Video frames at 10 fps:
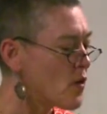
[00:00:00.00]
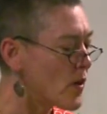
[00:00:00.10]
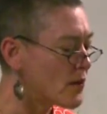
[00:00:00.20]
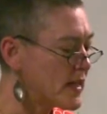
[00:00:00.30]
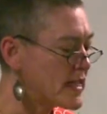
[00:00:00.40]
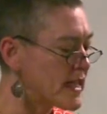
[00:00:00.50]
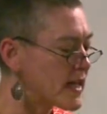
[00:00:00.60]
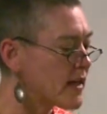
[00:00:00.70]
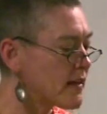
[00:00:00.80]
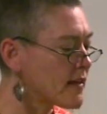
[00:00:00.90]
When we
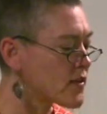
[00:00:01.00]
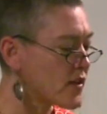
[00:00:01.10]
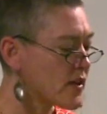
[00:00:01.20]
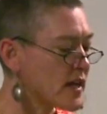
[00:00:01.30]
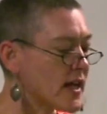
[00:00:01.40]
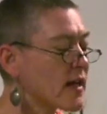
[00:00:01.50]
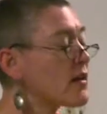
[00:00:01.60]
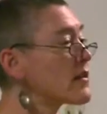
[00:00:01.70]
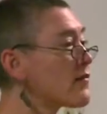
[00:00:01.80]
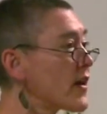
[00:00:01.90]
dig in the dirt and
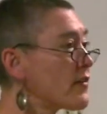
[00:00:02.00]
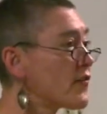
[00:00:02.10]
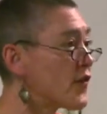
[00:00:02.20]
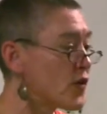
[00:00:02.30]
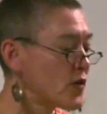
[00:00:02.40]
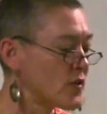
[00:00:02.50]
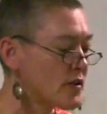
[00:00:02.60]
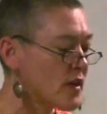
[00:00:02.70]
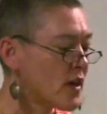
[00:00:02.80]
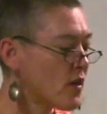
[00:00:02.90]
cultivate food,
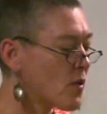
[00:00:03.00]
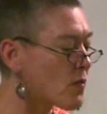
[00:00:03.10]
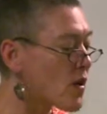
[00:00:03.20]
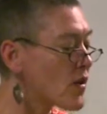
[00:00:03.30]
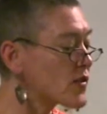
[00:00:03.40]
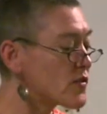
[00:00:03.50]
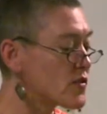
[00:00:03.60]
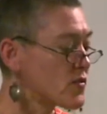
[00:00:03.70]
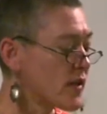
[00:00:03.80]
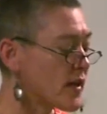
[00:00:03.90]
what we're also
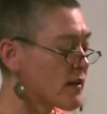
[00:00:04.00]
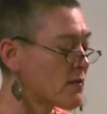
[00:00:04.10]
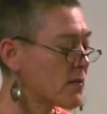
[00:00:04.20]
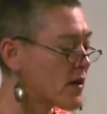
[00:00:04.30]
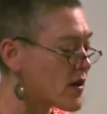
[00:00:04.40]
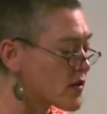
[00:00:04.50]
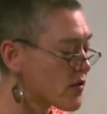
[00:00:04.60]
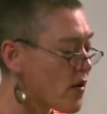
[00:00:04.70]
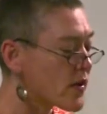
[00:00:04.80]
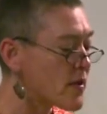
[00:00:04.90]
doing, beyond
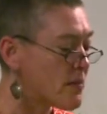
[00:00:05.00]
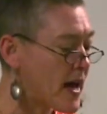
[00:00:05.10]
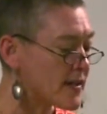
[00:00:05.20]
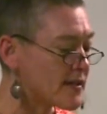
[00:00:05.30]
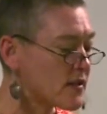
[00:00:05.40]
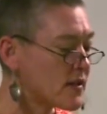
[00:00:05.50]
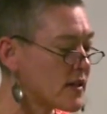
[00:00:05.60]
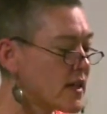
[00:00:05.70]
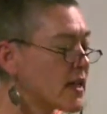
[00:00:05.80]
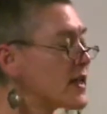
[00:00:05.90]
growing the basil,
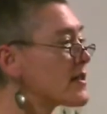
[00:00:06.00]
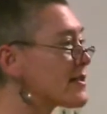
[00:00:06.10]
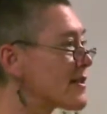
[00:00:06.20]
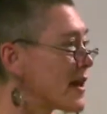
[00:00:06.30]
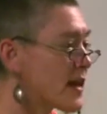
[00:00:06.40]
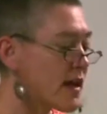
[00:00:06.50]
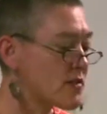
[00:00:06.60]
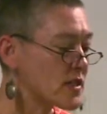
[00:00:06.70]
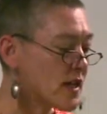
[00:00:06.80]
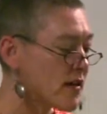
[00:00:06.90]
is staking
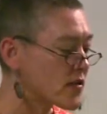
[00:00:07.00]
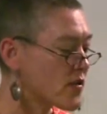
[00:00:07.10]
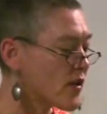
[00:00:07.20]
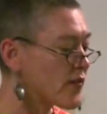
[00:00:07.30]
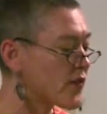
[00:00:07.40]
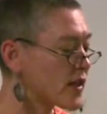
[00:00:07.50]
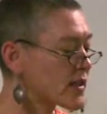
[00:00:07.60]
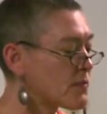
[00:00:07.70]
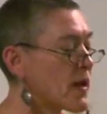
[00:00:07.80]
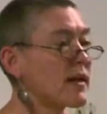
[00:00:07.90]
out territory for an
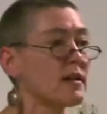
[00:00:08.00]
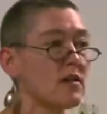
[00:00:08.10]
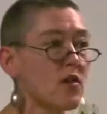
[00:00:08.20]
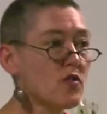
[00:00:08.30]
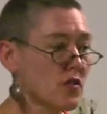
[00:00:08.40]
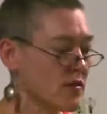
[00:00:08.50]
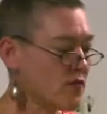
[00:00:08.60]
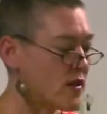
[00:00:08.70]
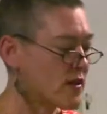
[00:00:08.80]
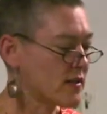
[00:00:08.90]
expanded notion
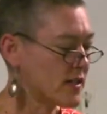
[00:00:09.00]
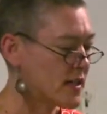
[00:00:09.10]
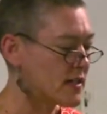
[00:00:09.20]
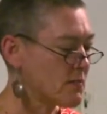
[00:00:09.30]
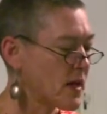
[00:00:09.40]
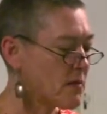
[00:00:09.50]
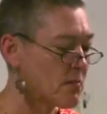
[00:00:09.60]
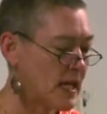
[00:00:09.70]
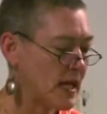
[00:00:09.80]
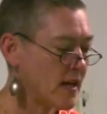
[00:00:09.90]
of what our cities
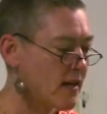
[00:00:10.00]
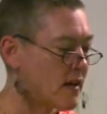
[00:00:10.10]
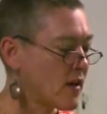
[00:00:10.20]
might be.